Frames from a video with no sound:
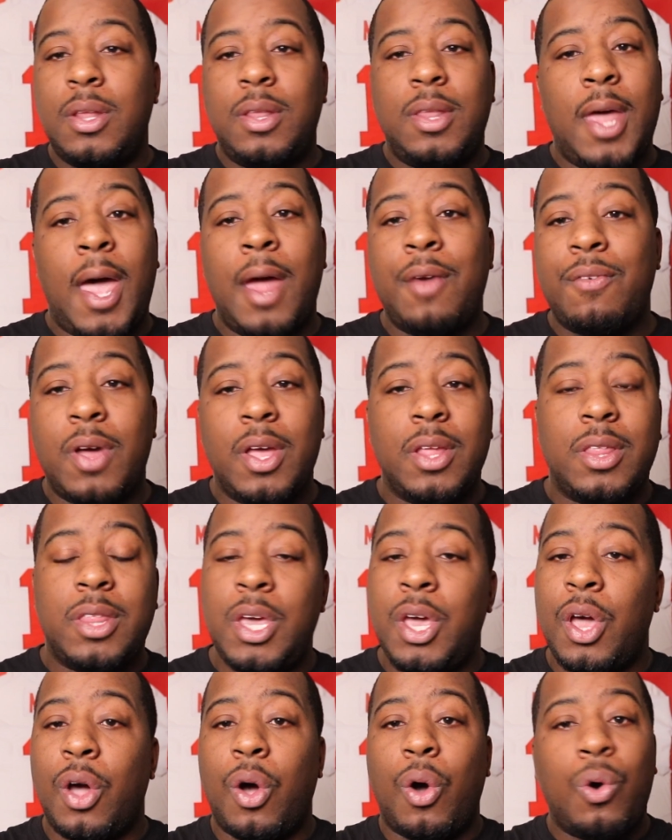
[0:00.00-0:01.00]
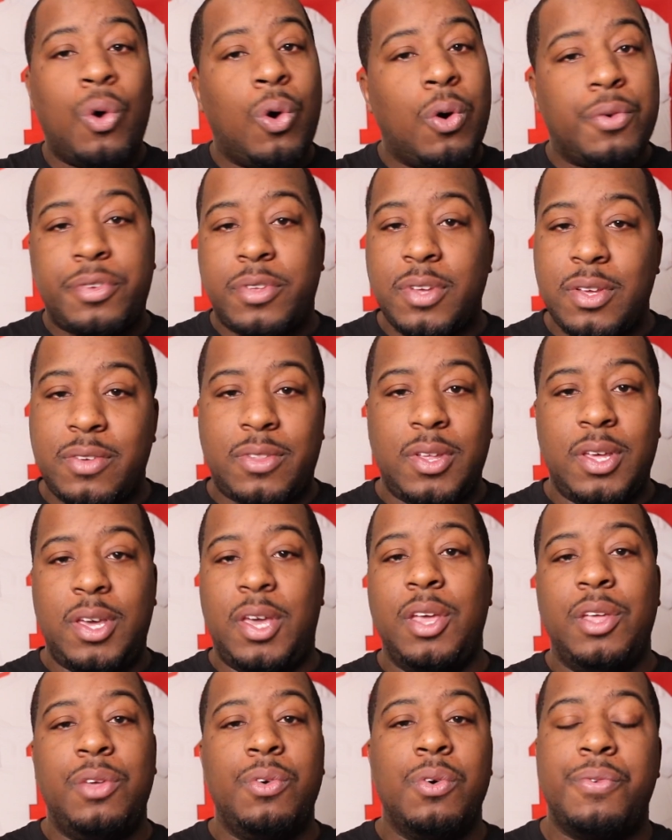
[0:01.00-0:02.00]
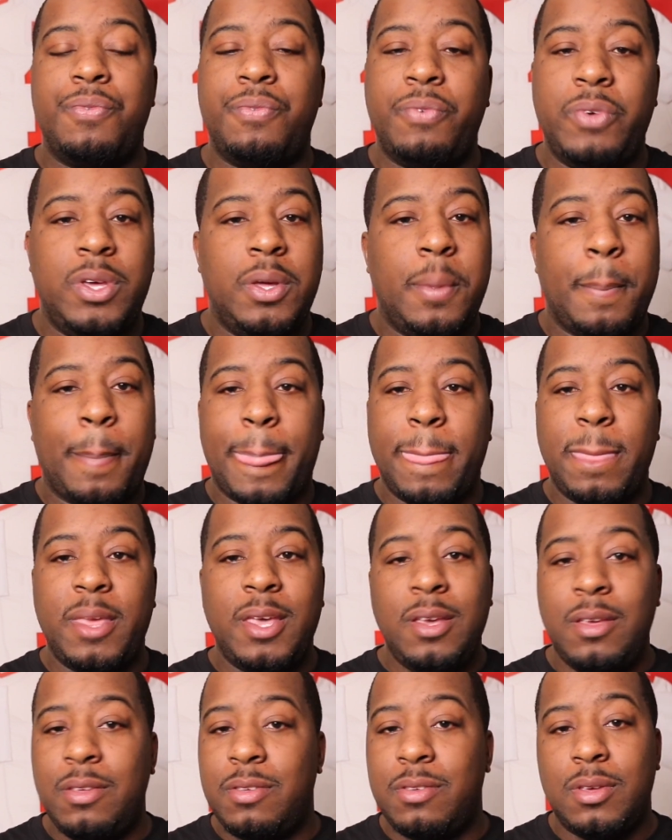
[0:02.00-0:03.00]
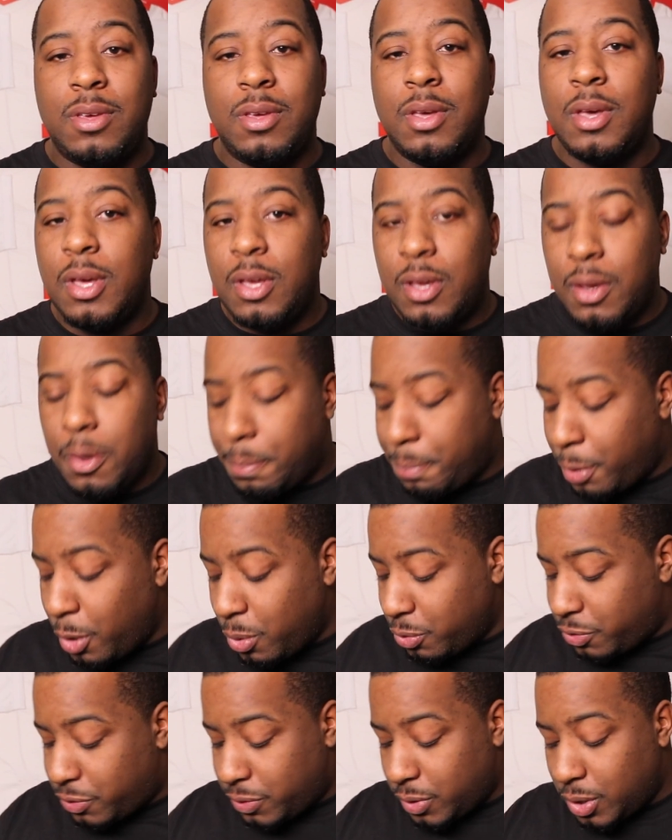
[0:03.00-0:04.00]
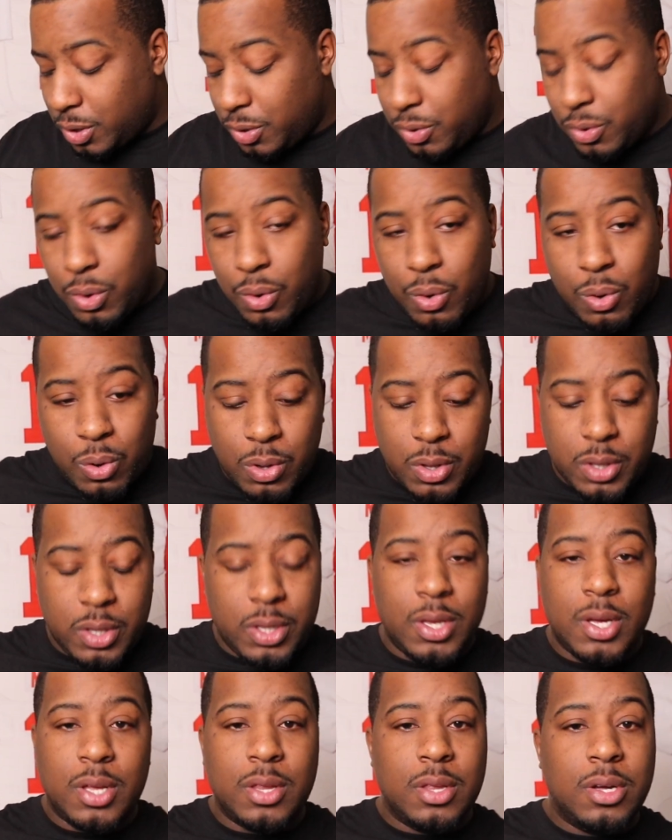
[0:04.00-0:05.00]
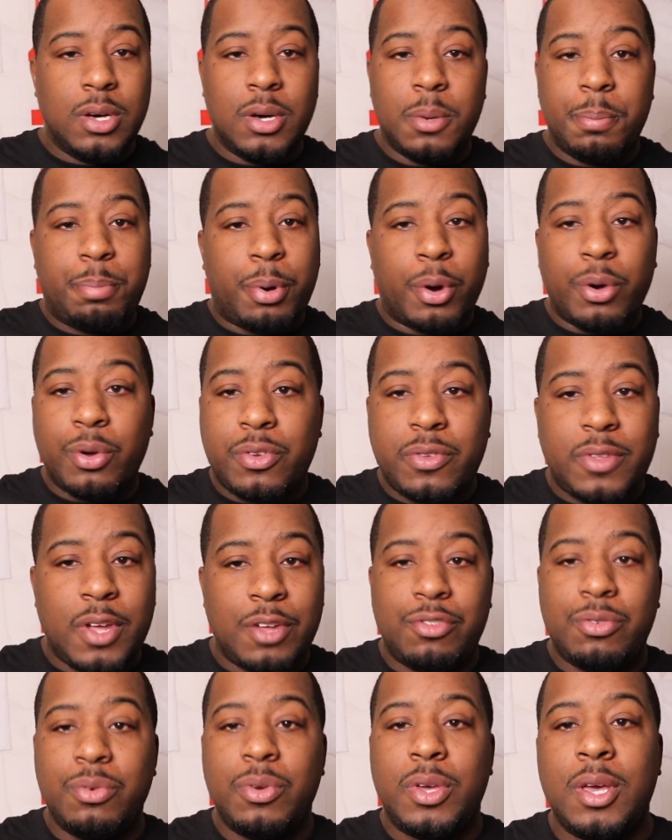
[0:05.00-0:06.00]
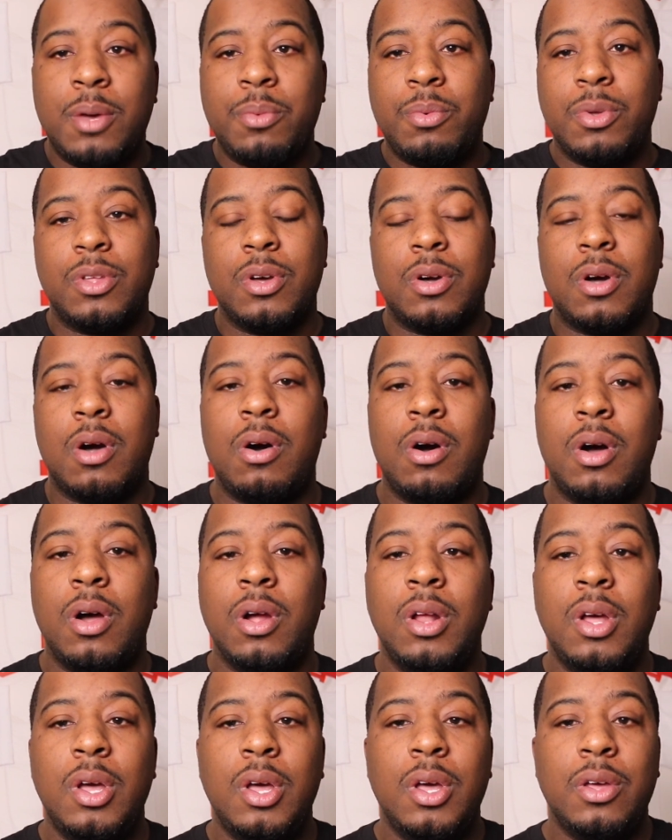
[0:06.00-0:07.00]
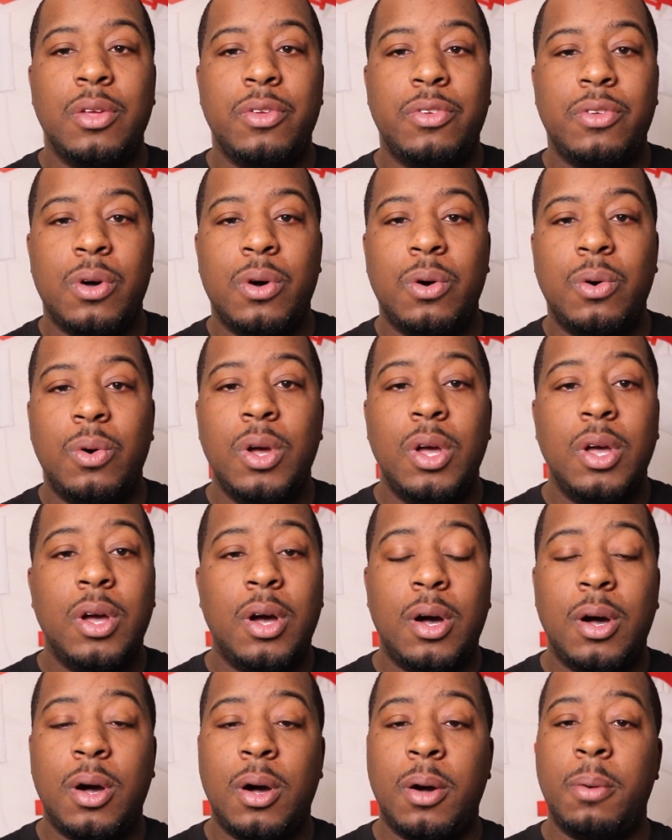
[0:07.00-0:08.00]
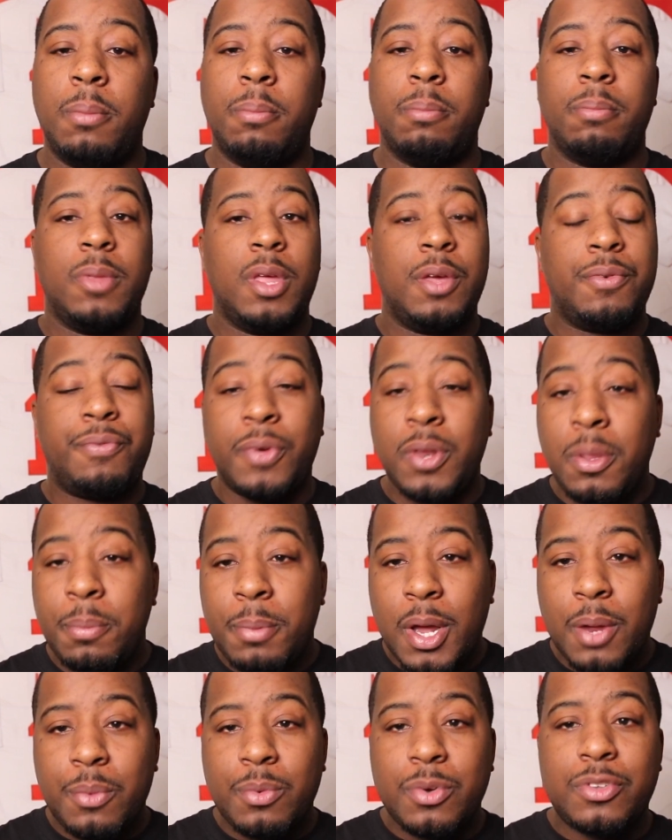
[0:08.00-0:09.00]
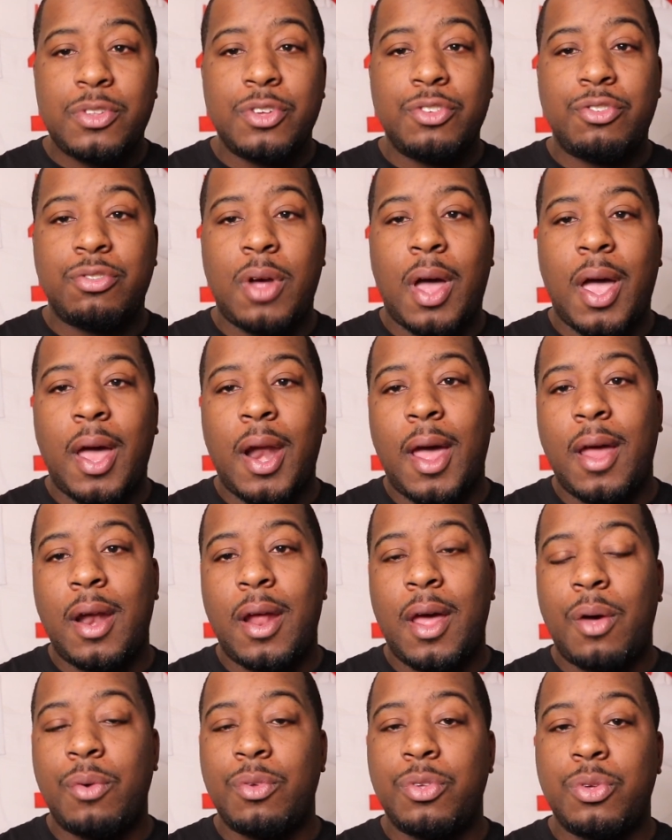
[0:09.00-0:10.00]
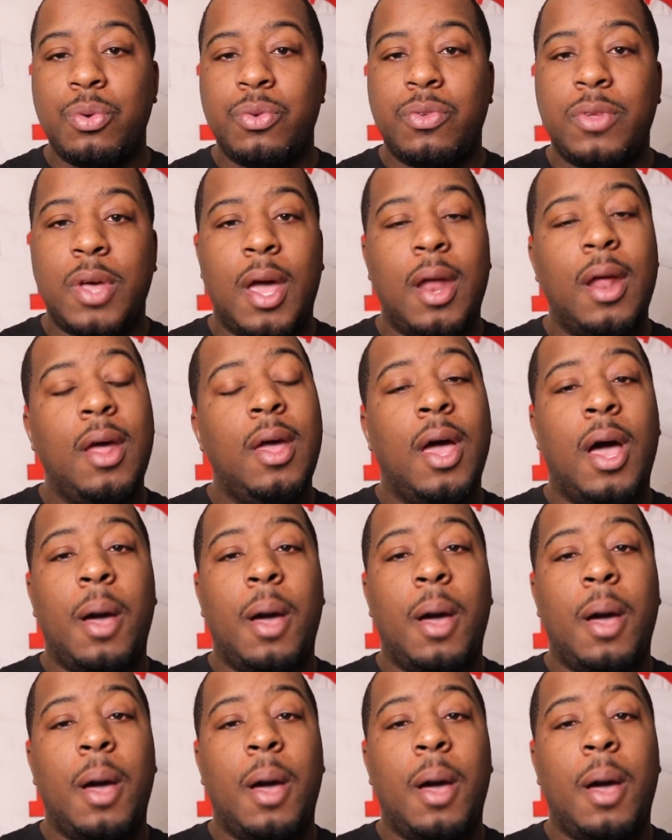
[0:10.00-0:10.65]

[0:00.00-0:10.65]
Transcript: That right there offsets the annual fee easy opposed to, you know, all the other perks that you get with the card. So um, if anybody wants to try that out, use that.